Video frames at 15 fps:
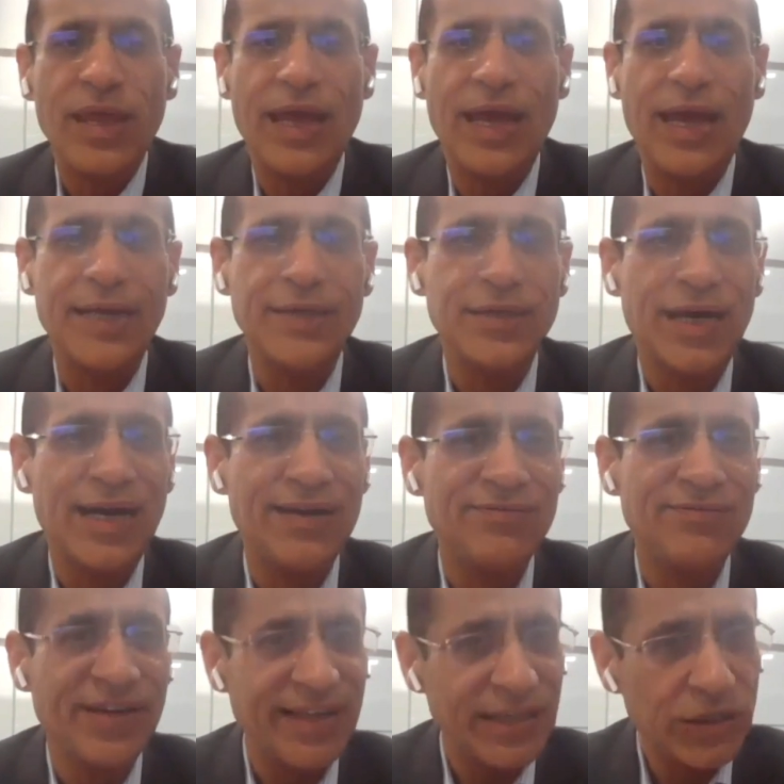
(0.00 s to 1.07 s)
And
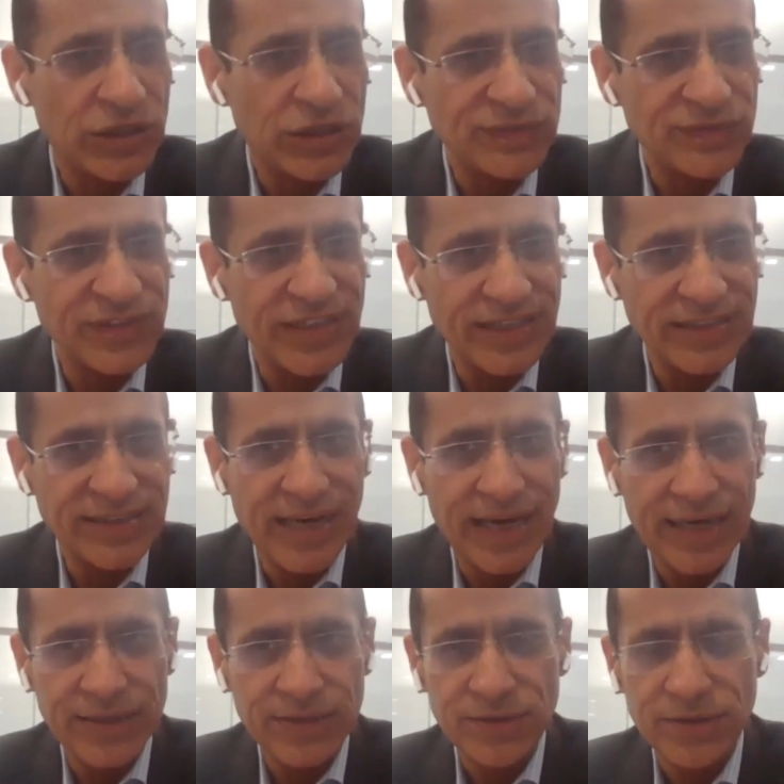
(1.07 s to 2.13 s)
I'm very confident
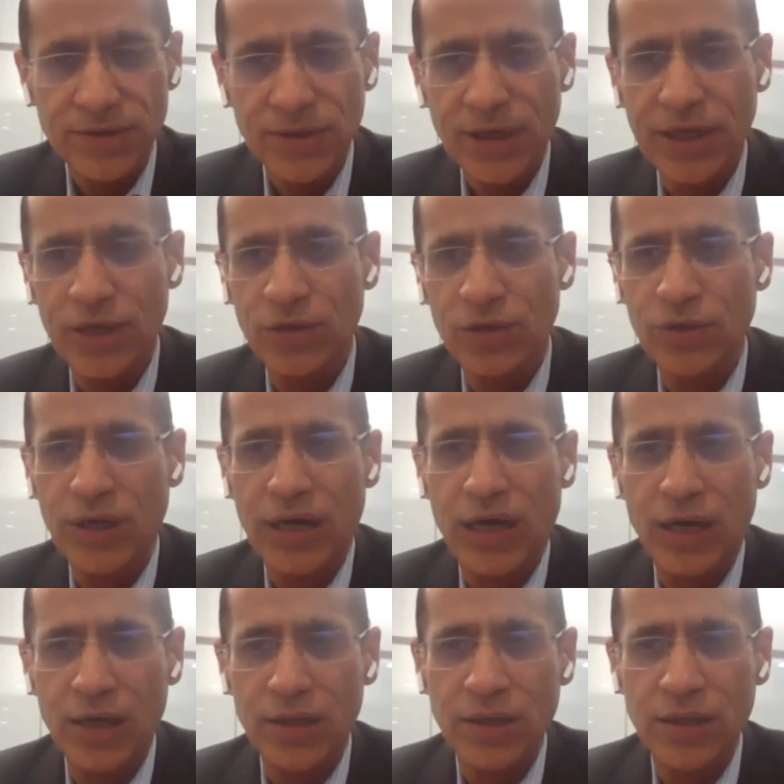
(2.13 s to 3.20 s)
that
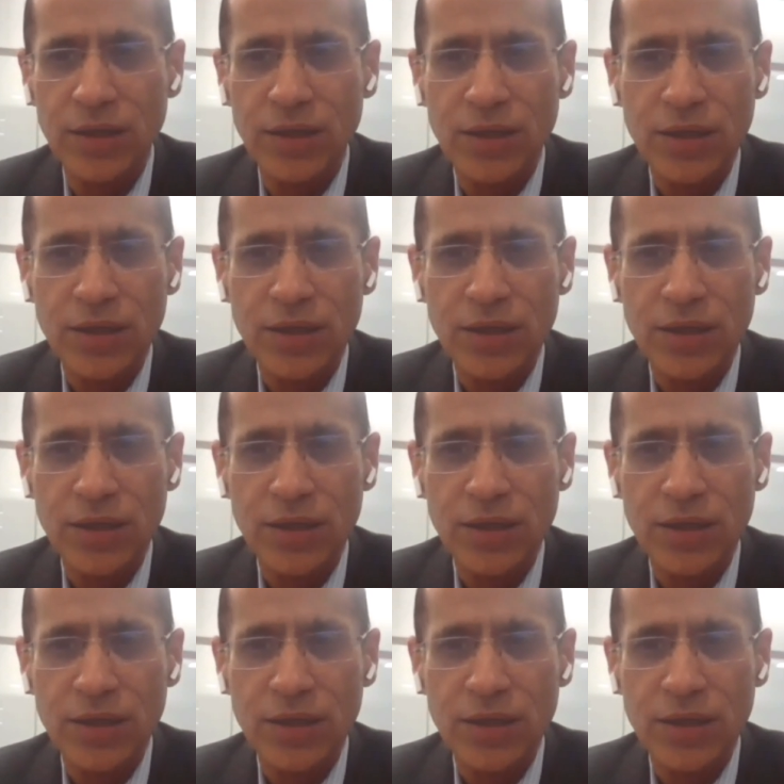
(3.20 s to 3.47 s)
our